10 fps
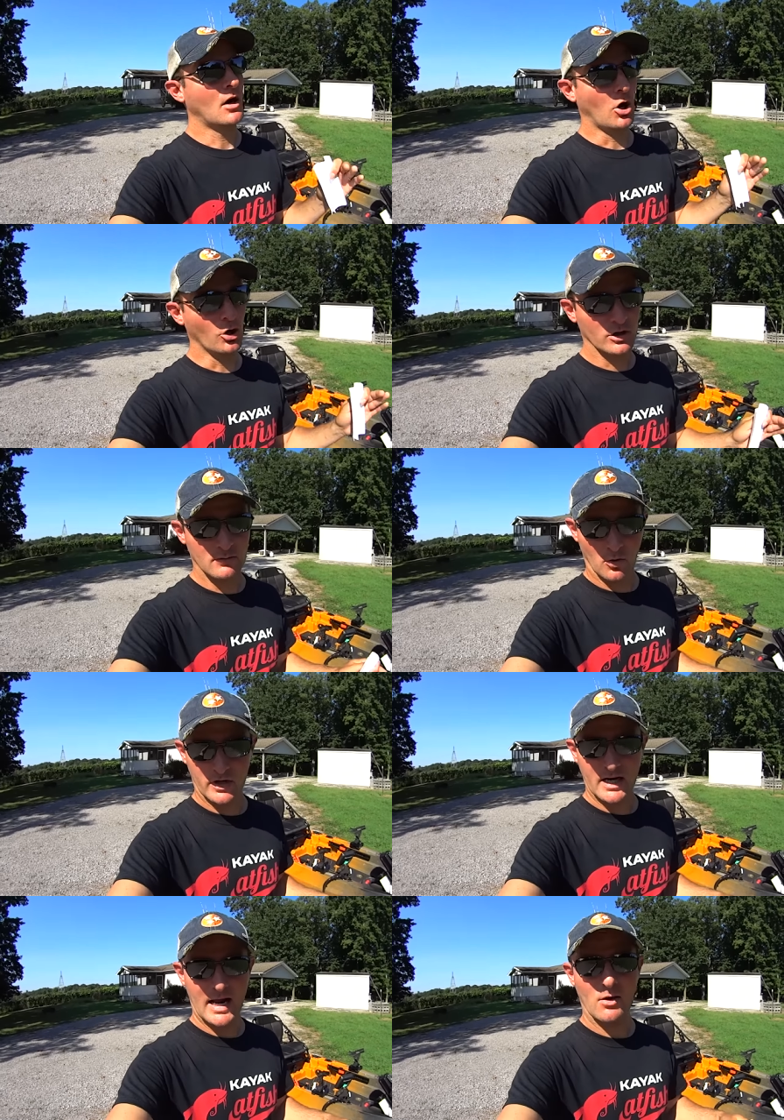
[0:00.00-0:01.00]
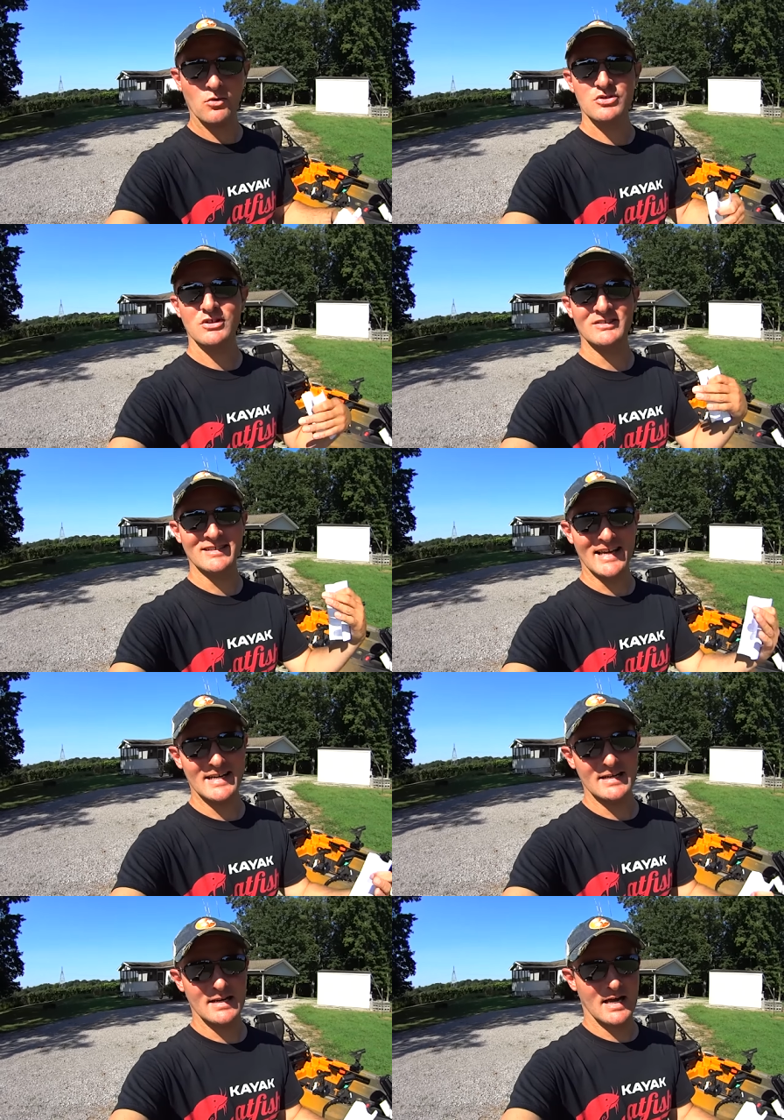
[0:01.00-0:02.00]
Early morning hours, late
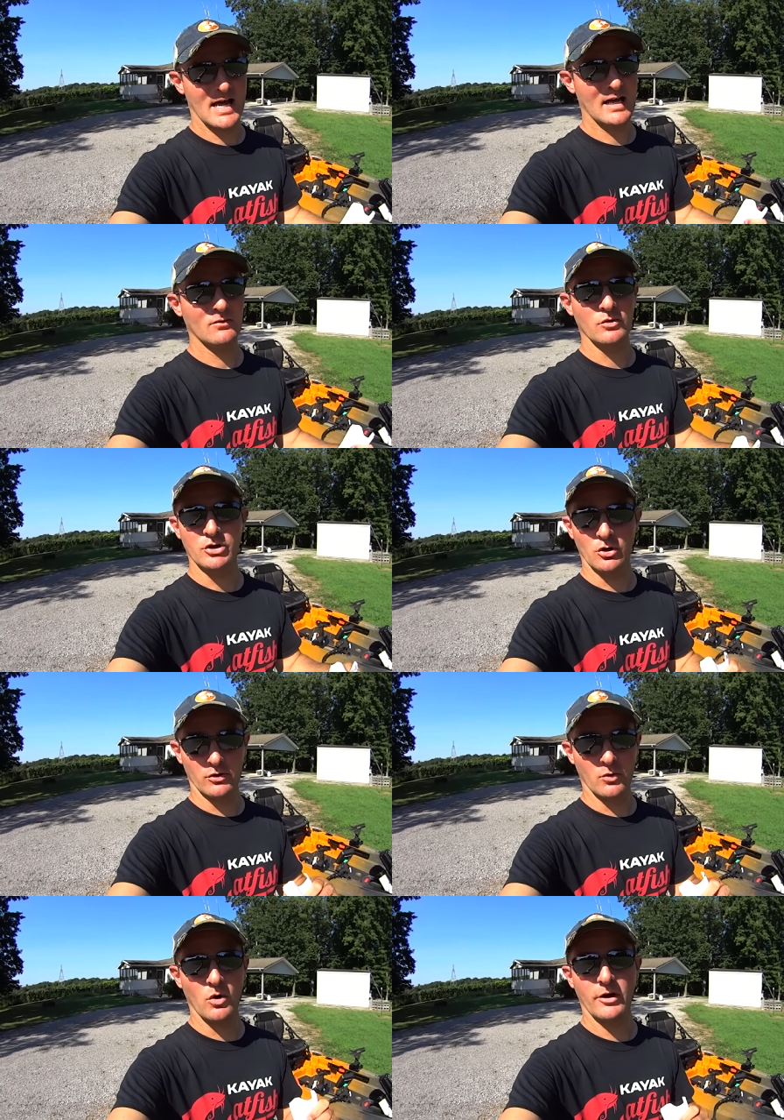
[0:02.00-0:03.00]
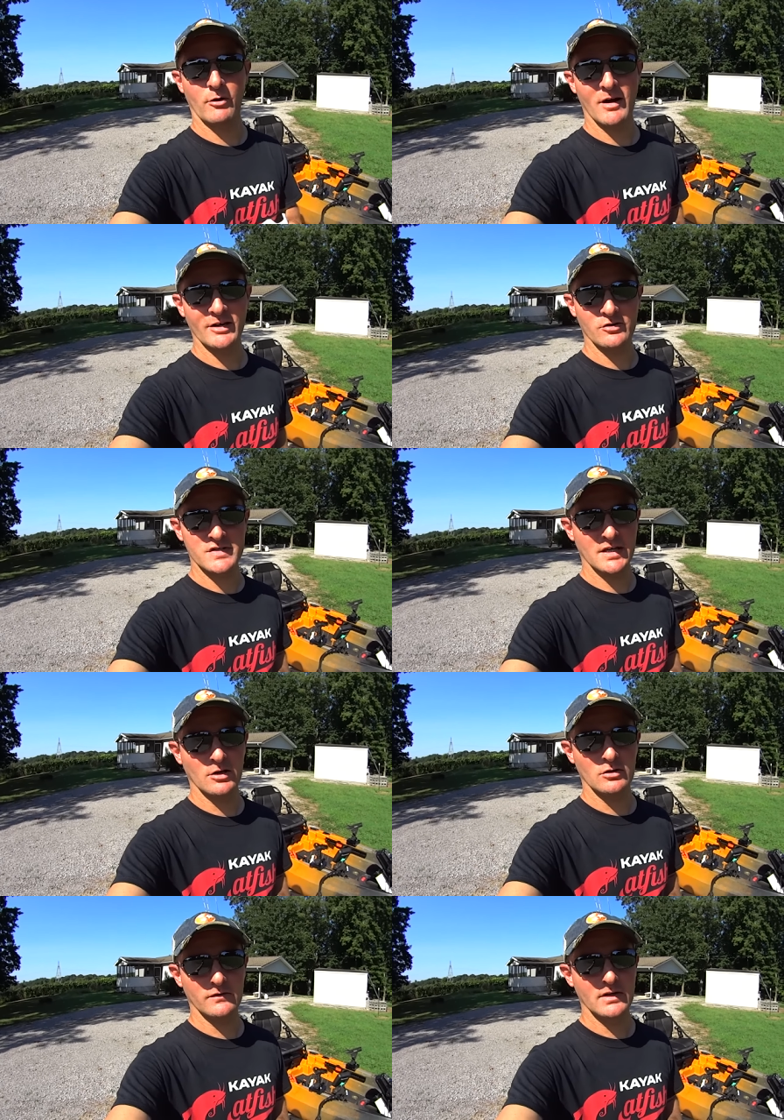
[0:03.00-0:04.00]
at night, when you're on the water by
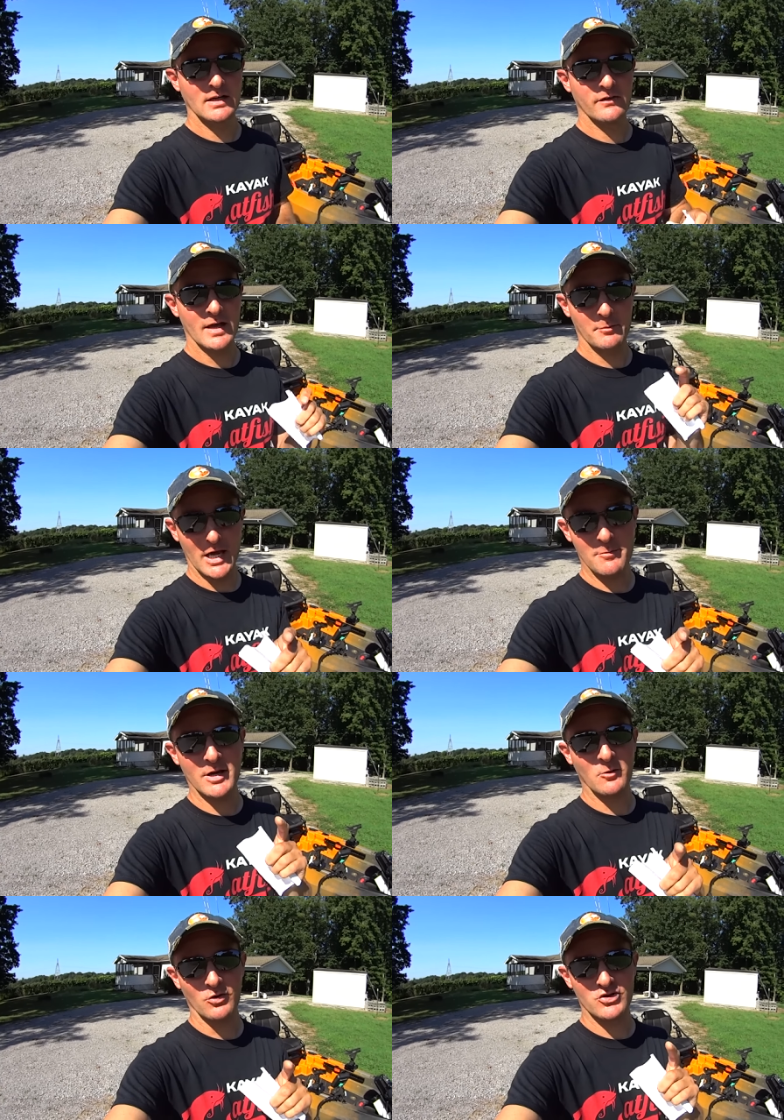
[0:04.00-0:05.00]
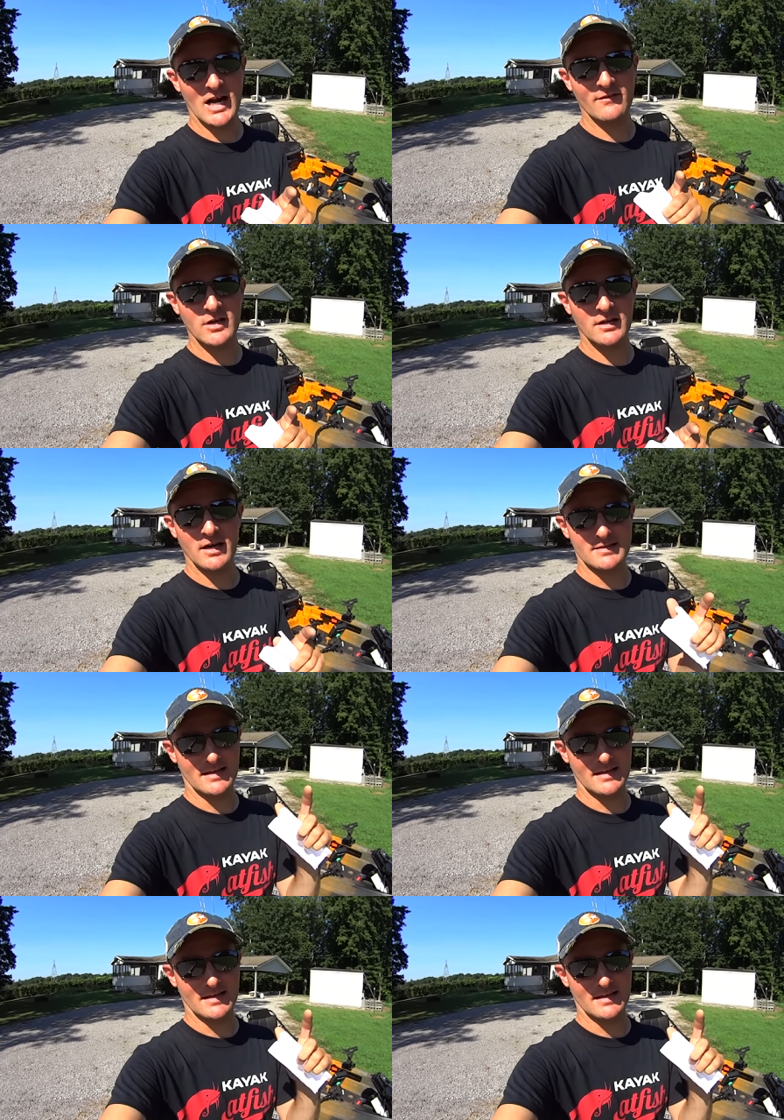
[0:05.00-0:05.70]
yourself, that beeping will drive you nuts.